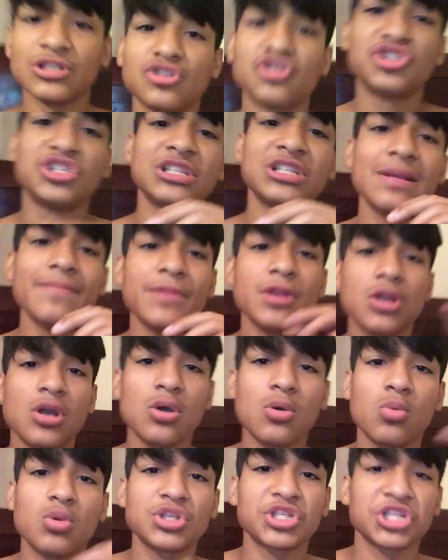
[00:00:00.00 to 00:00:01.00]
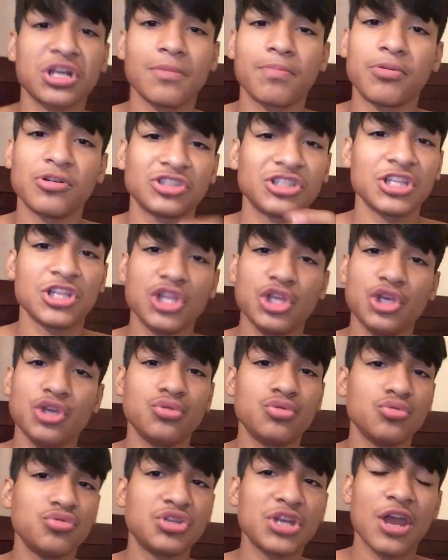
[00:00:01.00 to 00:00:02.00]
so just let me know what should I post in the
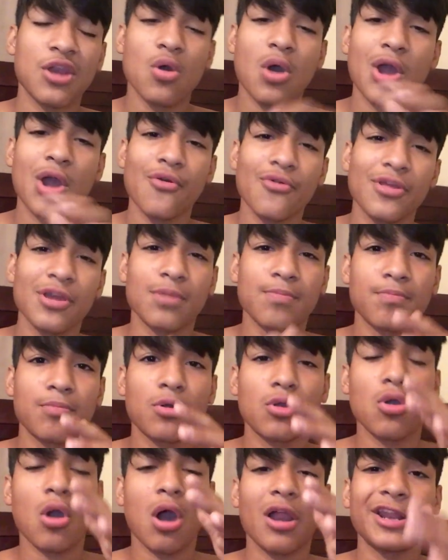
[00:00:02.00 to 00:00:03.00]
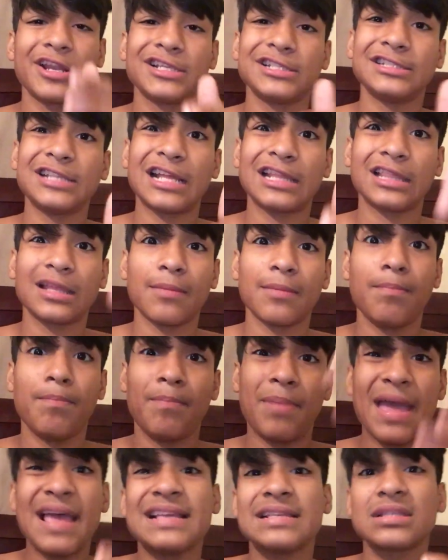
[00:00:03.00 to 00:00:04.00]
YouTube channel. I know the quality is not the
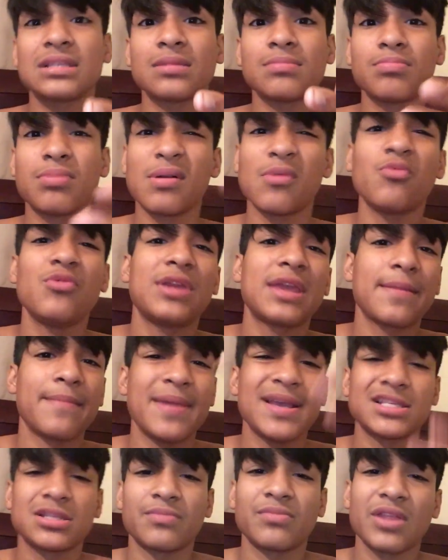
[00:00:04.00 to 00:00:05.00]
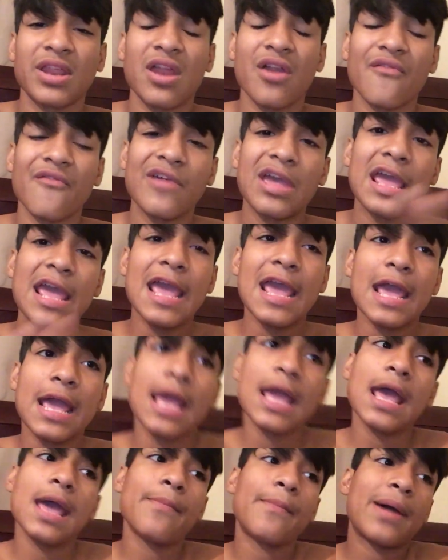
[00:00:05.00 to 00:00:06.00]
best, but we can make something out of it.
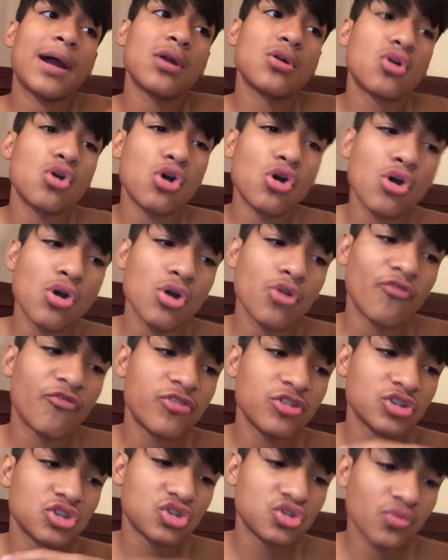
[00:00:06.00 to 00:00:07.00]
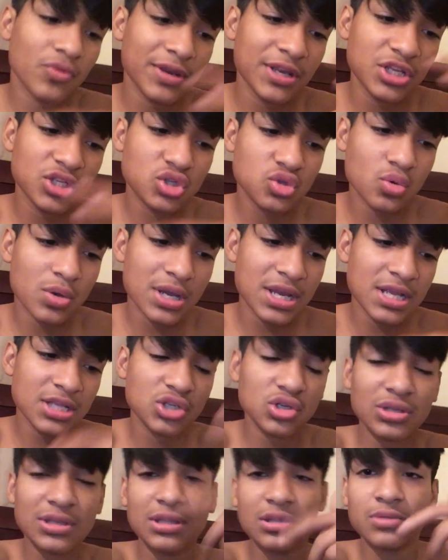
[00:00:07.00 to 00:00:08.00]
And my goal for 2020
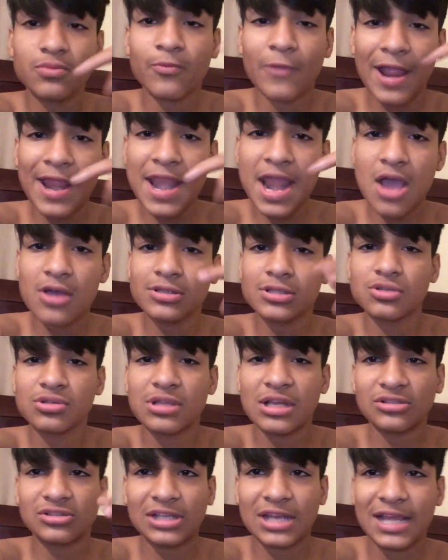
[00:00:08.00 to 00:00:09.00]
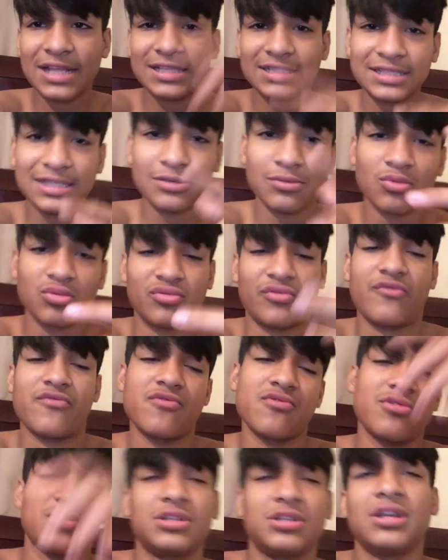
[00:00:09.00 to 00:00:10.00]
to right now is 2019, of
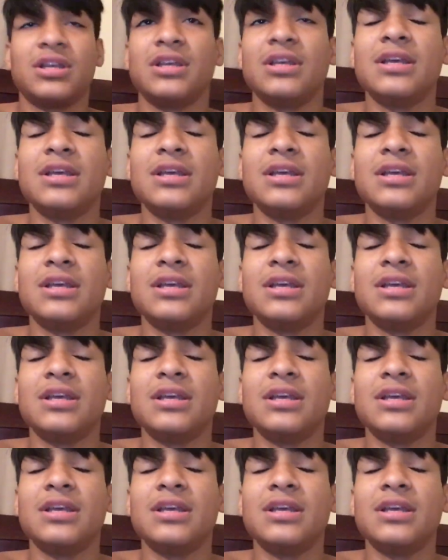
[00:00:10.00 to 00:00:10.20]
course.